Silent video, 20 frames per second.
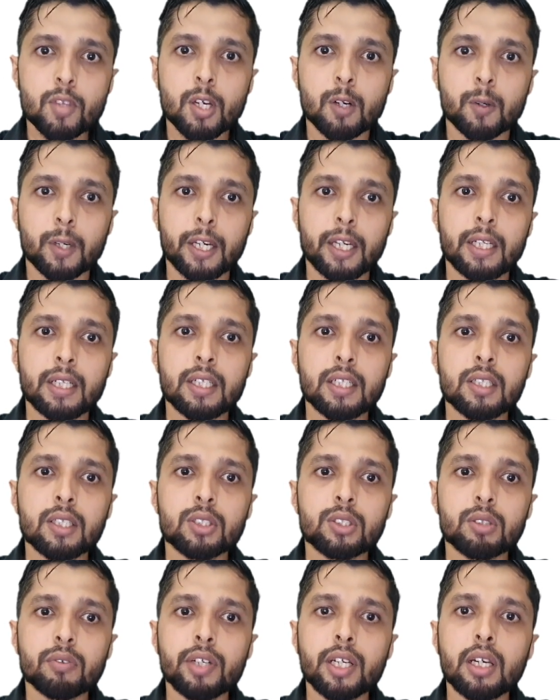Okay,
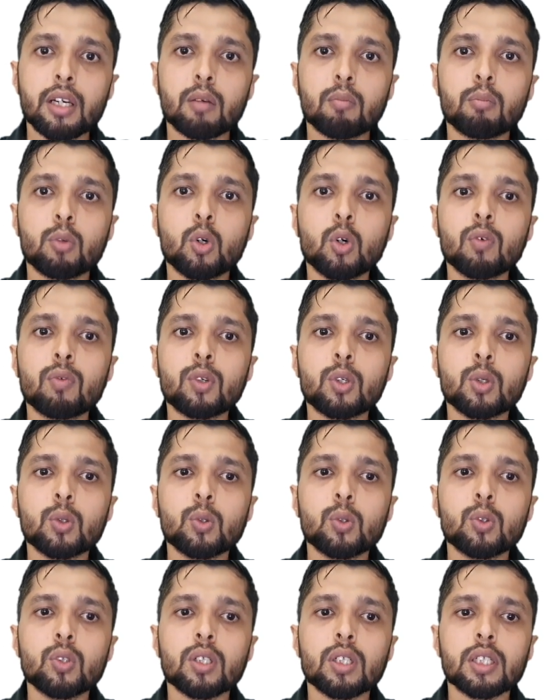so we'll move
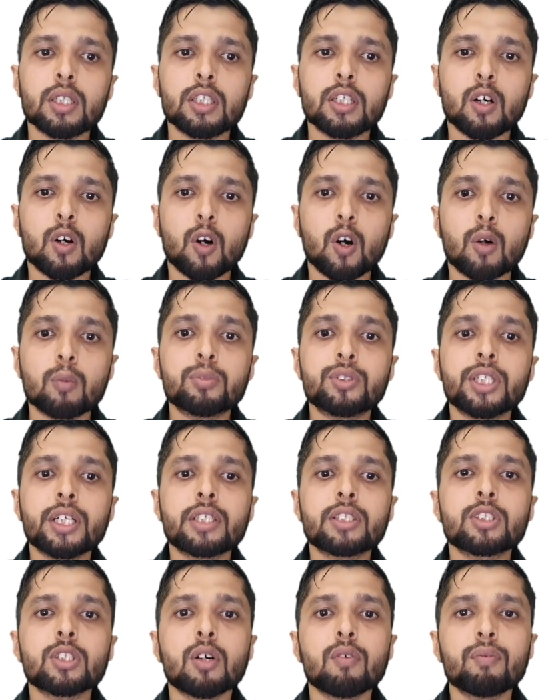to the
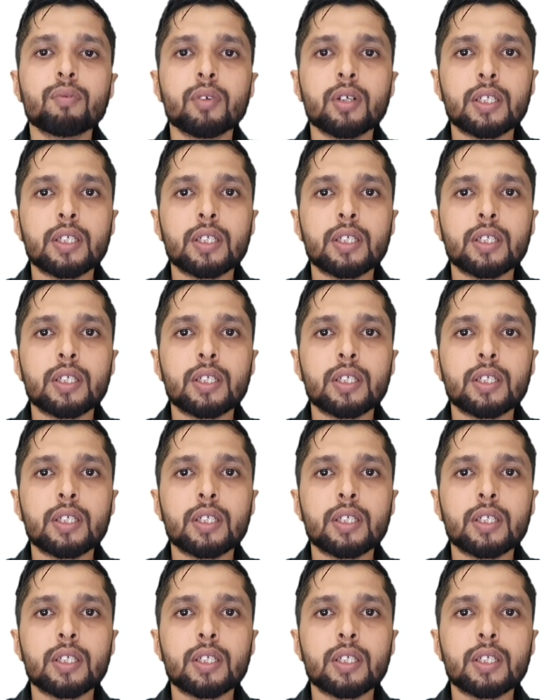objects of